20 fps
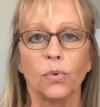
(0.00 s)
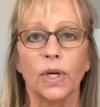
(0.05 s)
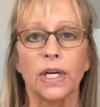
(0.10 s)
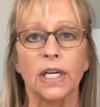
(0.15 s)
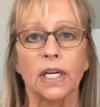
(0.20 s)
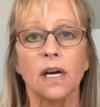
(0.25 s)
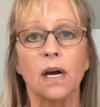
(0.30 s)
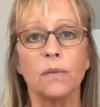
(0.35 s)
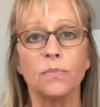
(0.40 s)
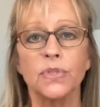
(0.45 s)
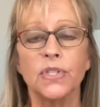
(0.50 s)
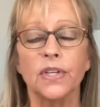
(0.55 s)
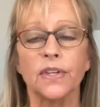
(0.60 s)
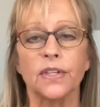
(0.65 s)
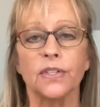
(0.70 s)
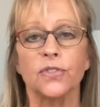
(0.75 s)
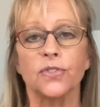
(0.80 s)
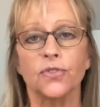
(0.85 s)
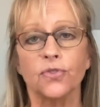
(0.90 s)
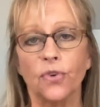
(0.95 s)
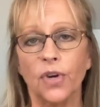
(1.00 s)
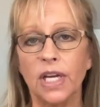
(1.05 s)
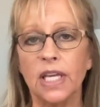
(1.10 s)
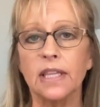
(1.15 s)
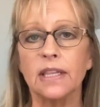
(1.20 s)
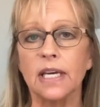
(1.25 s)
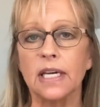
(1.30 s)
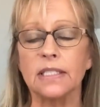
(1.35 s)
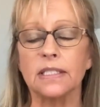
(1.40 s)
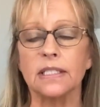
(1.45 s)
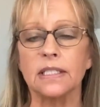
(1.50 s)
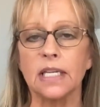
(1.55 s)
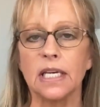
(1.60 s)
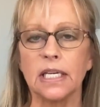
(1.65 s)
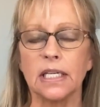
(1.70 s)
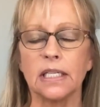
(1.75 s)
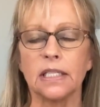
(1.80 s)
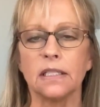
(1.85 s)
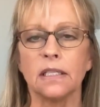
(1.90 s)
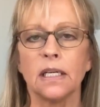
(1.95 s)
When it comes to the strength that's
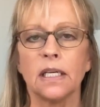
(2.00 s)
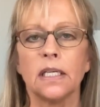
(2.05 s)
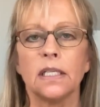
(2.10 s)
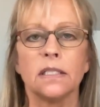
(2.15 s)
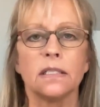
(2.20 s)
needed